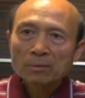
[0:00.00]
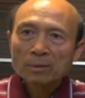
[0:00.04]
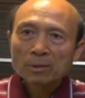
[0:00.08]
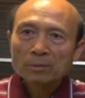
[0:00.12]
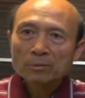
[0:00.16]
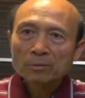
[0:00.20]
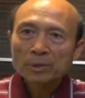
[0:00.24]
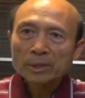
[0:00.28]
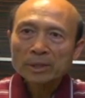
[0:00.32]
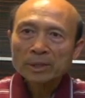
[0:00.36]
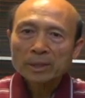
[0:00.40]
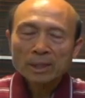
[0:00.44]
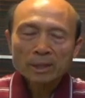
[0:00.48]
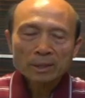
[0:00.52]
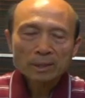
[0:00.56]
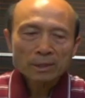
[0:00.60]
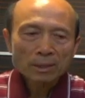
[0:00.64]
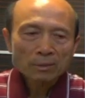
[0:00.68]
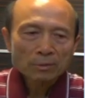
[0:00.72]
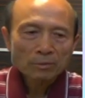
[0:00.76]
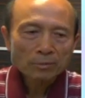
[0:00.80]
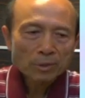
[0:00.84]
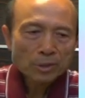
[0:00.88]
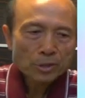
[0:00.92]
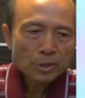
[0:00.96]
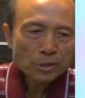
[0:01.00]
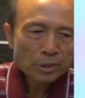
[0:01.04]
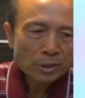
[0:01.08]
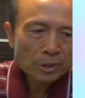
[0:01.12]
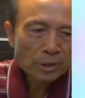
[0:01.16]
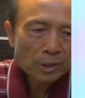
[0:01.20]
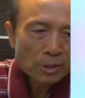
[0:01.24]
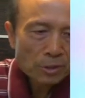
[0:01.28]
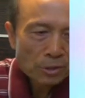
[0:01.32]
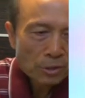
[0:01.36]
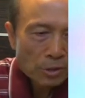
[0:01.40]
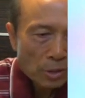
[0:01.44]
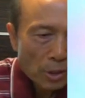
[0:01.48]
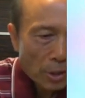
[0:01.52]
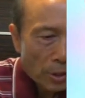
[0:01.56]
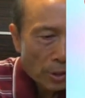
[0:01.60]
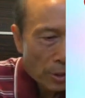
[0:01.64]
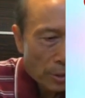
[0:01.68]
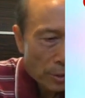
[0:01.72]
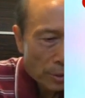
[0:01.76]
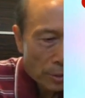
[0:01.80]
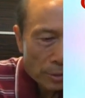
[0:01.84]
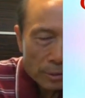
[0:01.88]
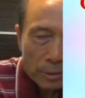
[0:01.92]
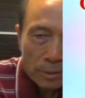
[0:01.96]
we can we should
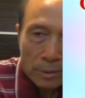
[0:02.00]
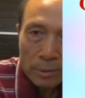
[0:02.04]
discern